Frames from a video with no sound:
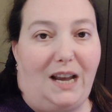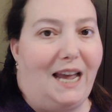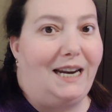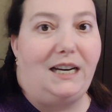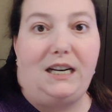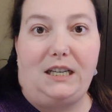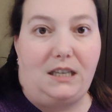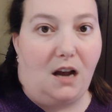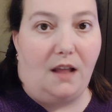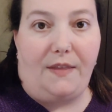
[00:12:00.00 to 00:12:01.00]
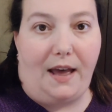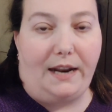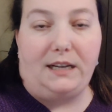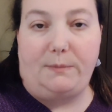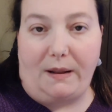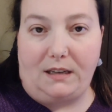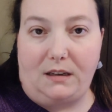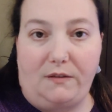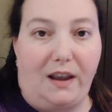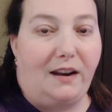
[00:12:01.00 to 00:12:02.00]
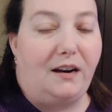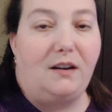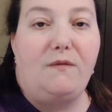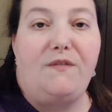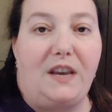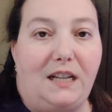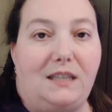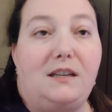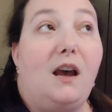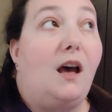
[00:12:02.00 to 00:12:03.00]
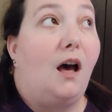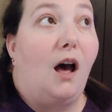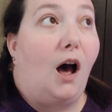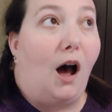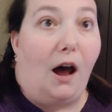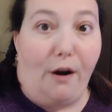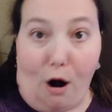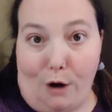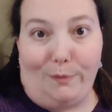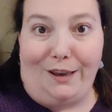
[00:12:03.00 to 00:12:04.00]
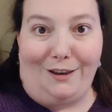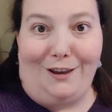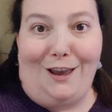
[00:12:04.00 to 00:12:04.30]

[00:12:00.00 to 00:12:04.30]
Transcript: and it is not that expensive, and it feeds an army.